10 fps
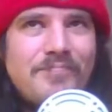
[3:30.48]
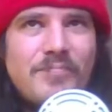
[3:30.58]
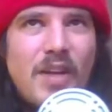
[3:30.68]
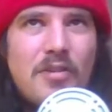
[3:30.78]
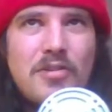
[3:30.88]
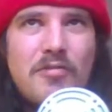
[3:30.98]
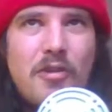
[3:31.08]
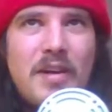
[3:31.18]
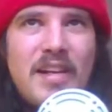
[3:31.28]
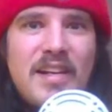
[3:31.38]
those
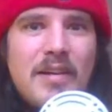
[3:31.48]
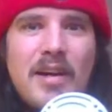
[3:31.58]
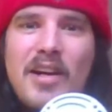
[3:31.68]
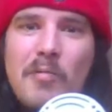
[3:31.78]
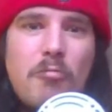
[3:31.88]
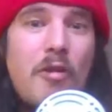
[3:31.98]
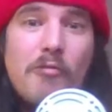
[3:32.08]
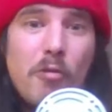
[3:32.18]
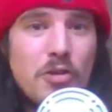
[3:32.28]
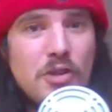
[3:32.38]
3 were
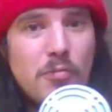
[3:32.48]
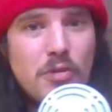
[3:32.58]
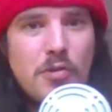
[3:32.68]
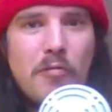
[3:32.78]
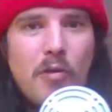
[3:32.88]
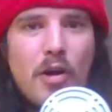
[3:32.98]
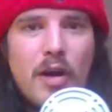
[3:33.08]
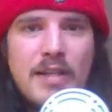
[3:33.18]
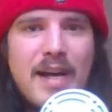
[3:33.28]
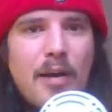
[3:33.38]
unfortunate with Trufant
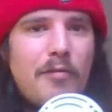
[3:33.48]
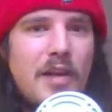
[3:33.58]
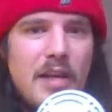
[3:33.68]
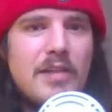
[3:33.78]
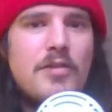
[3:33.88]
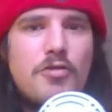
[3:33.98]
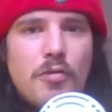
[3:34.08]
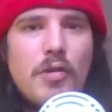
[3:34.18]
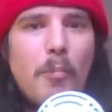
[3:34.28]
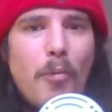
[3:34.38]
going down. I think he's a
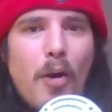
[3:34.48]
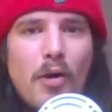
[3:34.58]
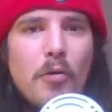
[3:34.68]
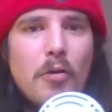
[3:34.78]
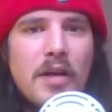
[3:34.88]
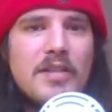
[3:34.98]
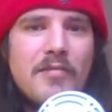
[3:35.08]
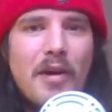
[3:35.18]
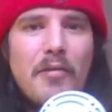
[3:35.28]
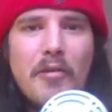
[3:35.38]
true number 1 corner. He's a
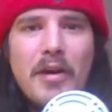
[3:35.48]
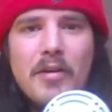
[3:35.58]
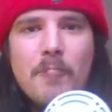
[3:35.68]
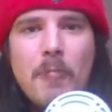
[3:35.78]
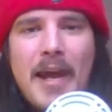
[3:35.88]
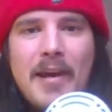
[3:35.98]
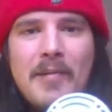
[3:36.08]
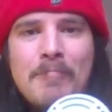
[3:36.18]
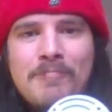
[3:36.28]
very, very good player.